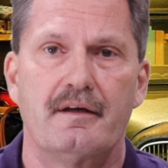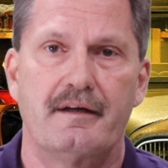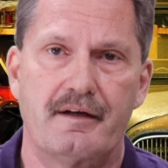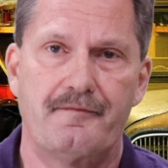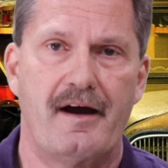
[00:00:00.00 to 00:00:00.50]
you
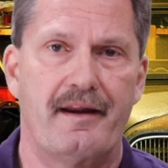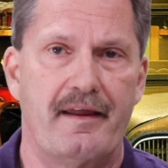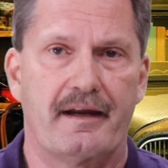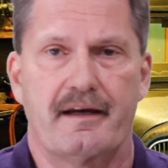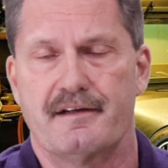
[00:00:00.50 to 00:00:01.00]
need to find
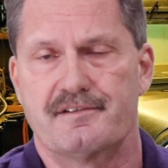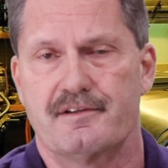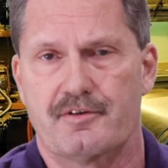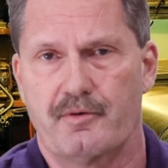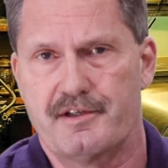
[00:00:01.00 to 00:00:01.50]
that
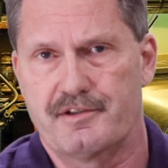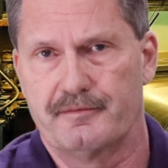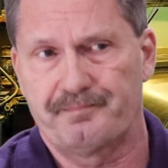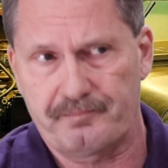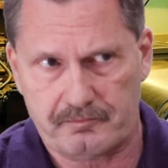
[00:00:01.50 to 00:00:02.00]

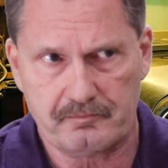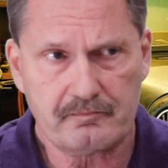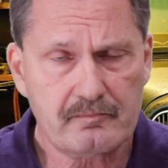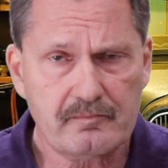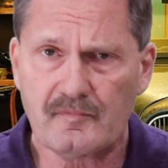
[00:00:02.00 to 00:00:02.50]
situation.
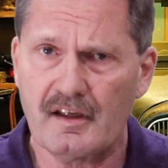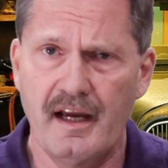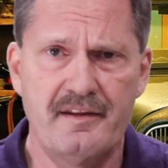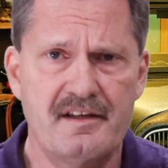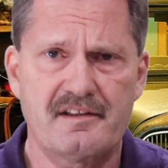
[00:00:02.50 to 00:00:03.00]

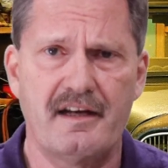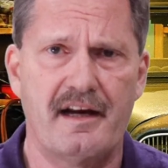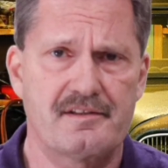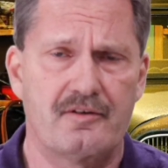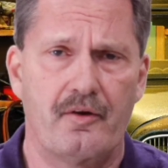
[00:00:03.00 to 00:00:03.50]
And these
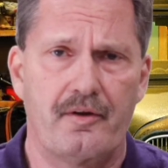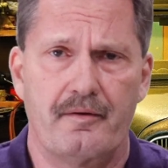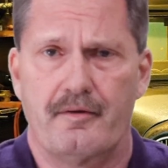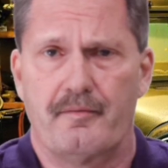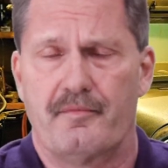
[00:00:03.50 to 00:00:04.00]
guys, you know,
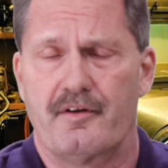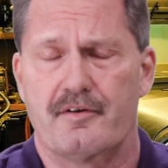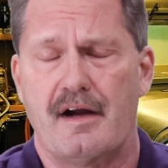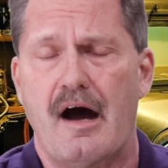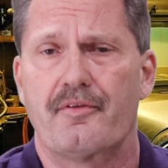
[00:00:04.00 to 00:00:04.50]

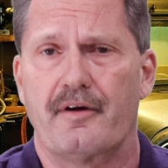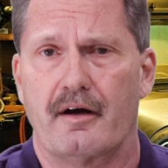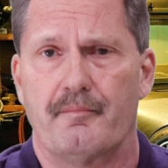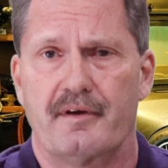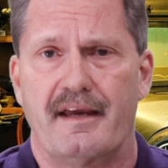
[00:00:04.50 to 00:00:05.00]
they're out
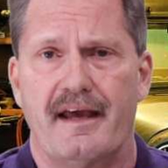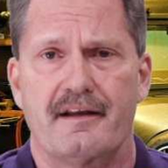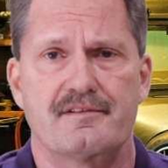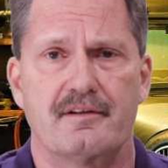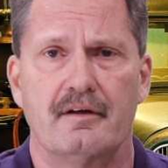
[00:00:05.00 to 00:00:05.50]
there.
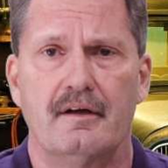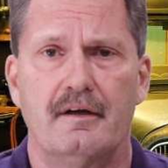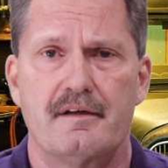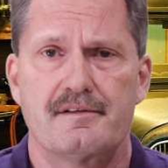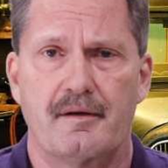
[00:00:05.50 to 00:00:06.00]
Mechanics are
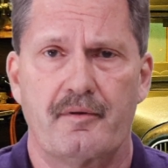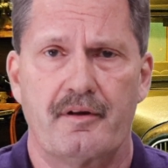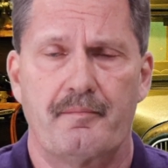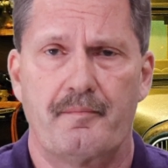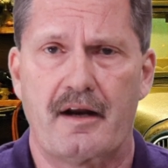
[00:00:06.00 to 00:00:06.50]
some of
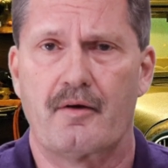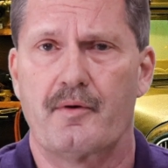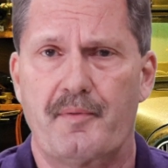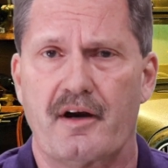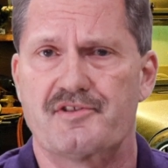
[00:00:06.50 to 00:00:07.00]
the better
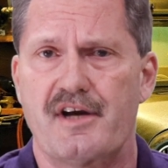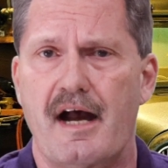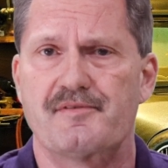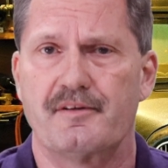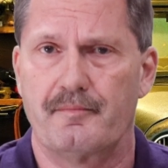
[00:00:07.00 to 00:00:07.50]
repair
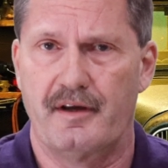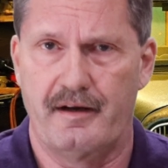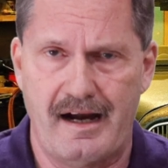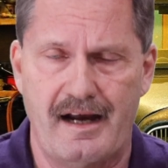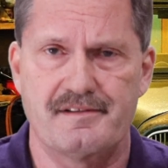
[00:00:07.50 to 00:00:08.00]
shops and
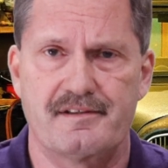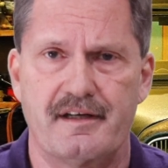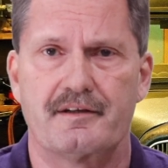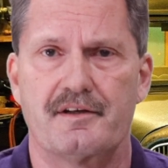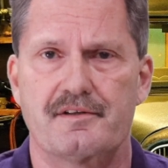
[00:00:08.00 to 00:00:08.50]
honest
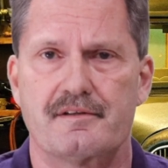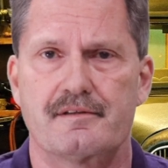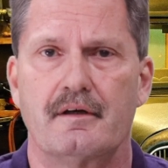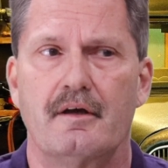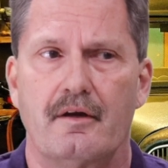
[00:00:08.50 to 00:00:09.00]

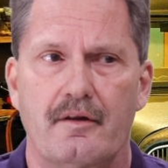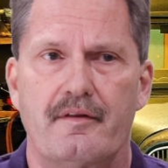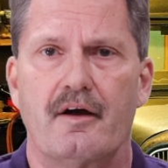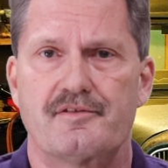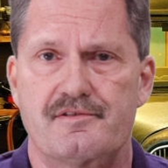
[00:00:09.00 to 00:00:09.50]
technicians.
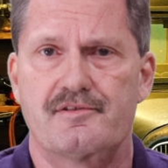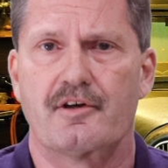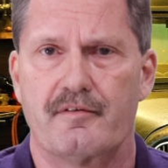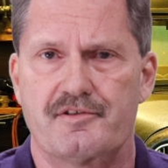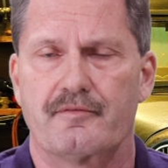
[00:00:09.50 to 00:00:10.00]
They'll
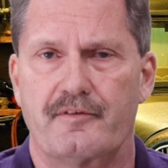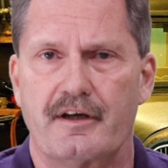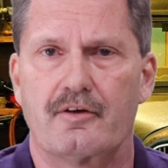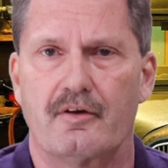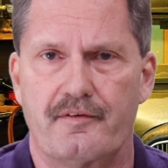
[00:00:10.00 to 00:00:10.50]
service your
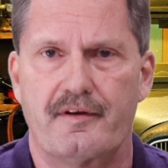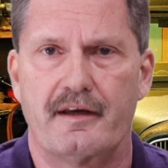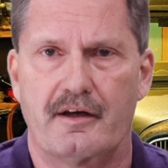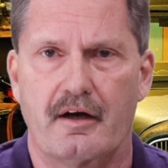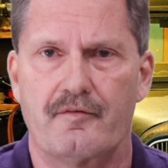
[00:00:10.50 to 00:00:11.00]
vehicle and
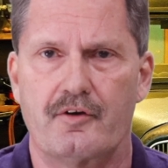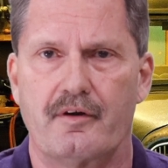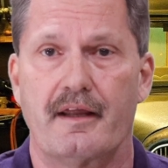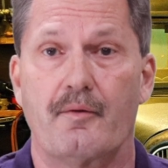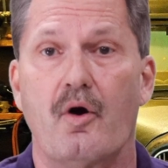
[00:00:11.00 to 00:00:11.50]
take care of you,
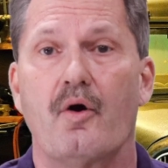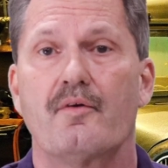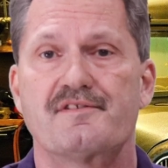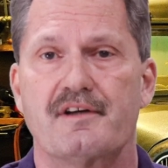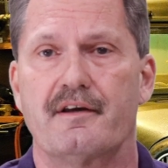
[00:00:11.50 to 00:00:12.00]
and they
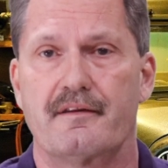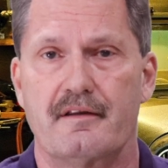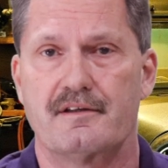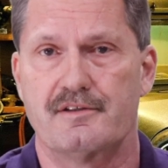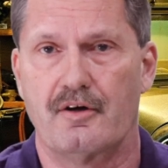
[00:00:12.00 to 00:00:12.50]
won't sell you
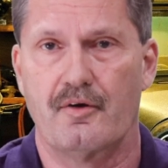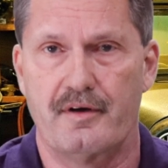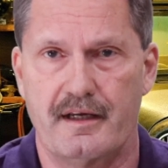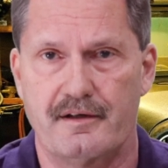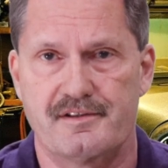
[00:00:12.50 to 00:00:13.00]
things you don't
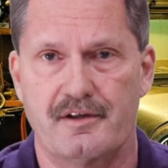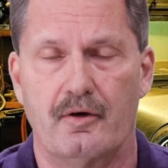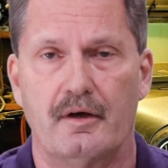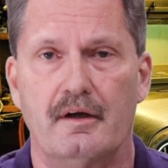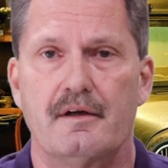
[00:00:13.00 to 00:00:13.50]
need.
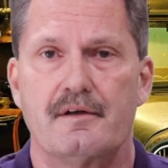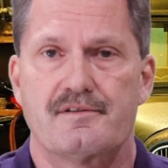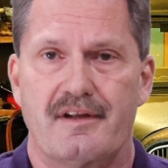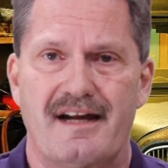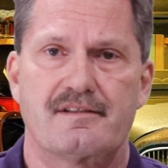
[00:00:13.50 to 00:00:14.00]
So
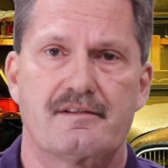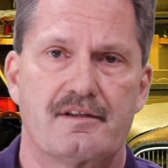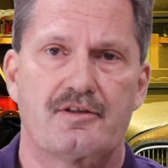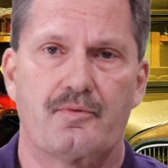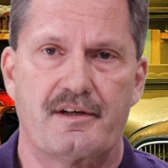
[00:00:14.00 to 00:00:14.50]
that's the
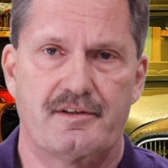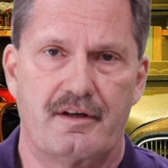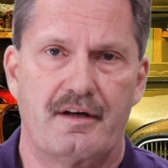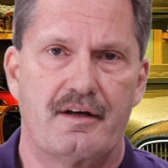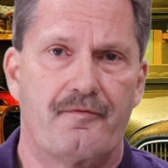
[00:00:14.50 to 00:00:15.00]
situation
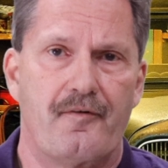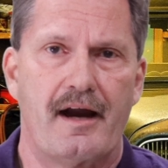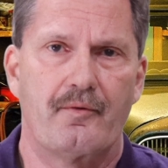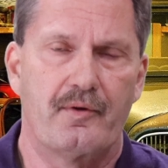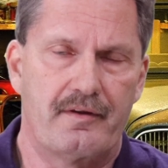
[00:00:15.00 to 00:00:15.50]
you need to
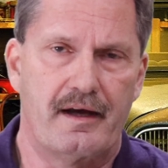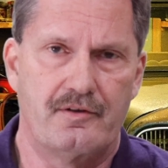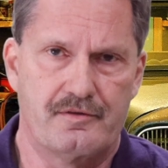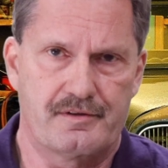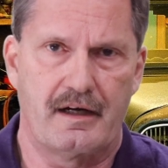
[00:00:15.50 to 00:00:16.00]
find with that
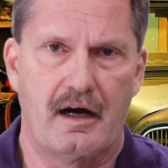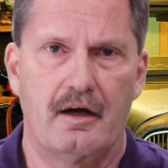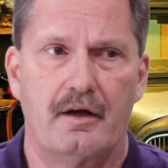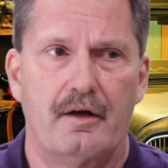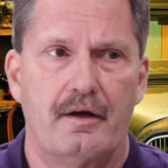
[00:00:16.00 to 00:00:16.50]
used
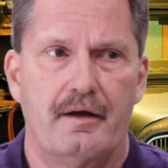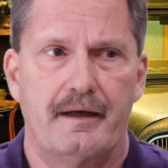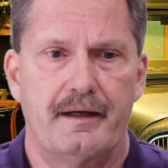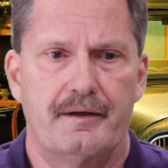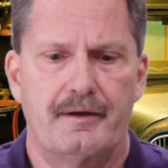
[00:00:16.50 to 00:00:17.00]
car.
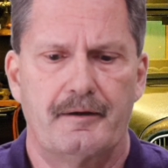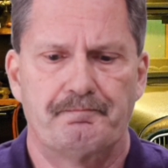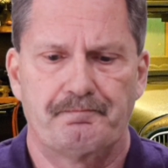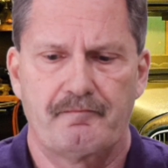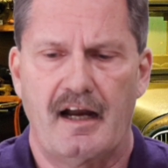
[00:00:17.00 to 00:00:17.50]
And
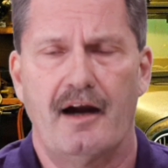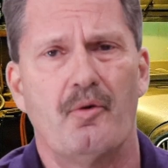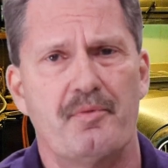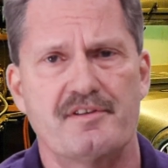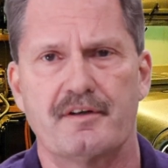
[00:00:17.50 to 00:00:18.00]
I
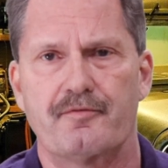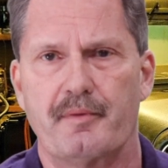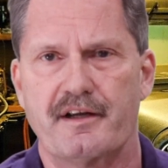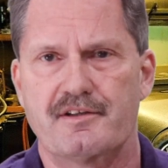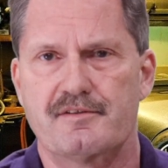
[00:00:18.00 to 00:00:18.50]
hope this
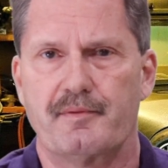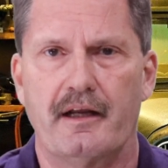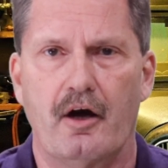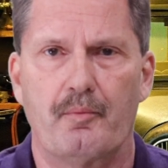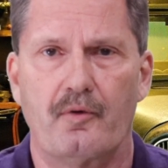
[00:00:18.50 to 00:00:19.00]
information's been
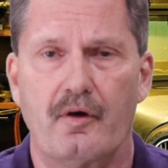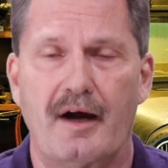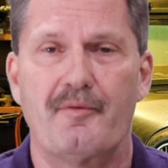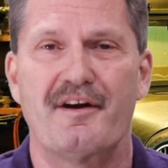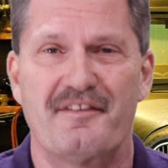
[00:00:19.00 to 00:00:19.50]
helpful.
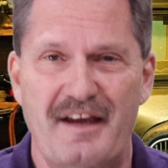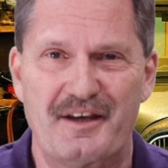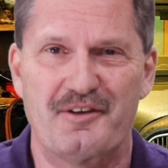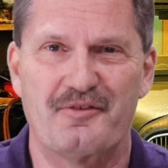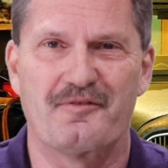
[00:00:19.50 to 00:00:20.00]
I want to
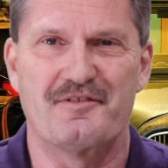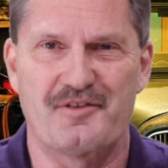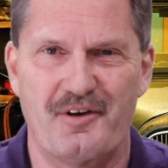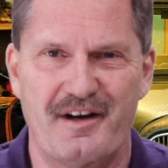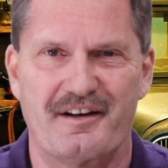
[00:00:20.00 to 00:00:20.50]
thank you for
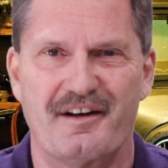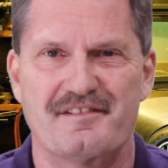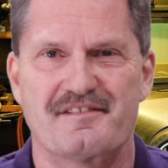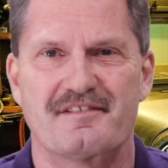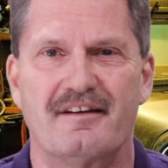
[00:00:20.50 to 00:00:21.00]
joining
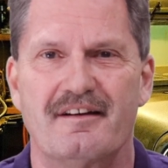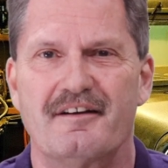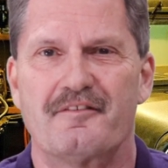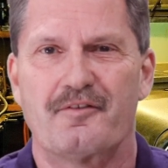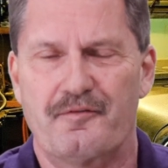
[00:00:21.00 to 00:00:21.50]
us
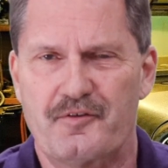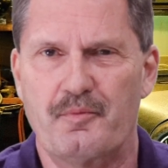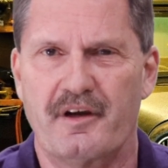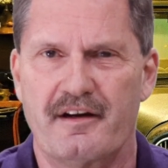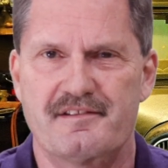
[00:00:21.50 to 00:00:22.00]
for a few
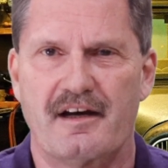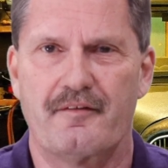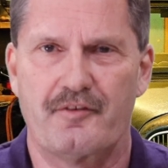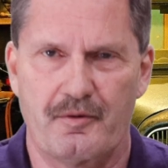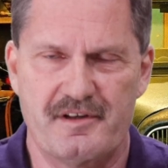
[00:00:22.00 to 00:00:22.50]
minutes out
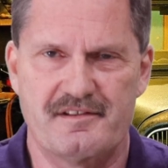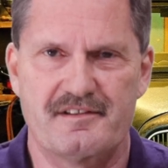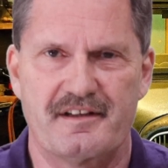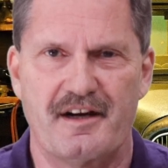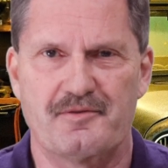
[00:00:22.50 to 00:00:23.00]
of your busy
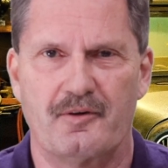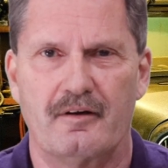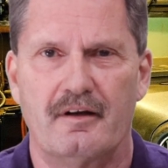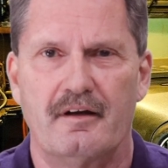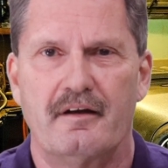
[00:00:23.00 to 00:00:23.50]
schedule.
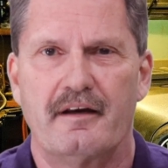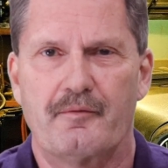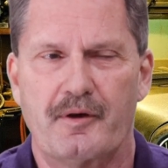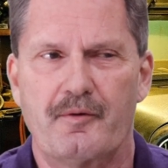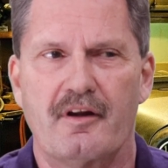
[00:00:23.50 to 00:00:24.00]

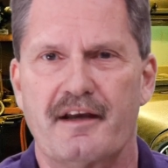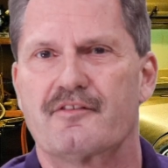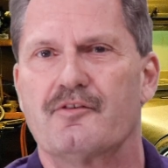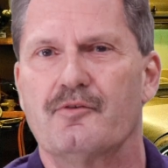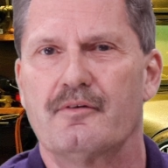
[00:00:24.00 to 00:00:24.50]
And we would
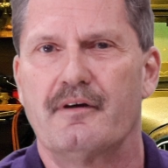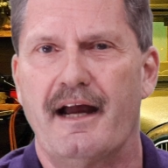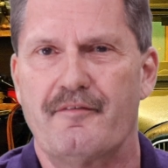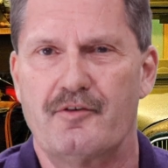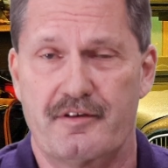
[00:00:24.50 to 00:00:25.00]
like to
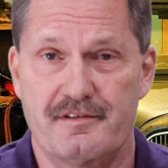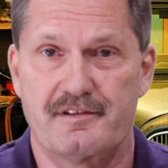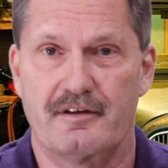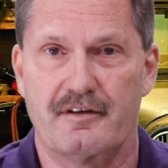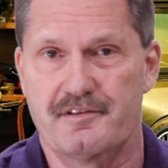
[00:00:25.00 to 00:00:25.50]
have you
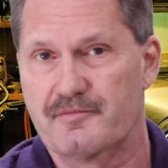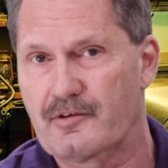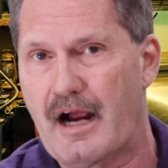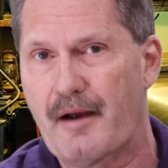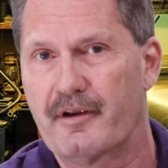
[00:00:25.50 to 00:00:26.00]
consider
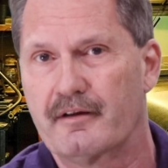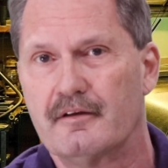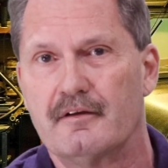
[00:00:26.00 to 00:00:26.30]
subscribing,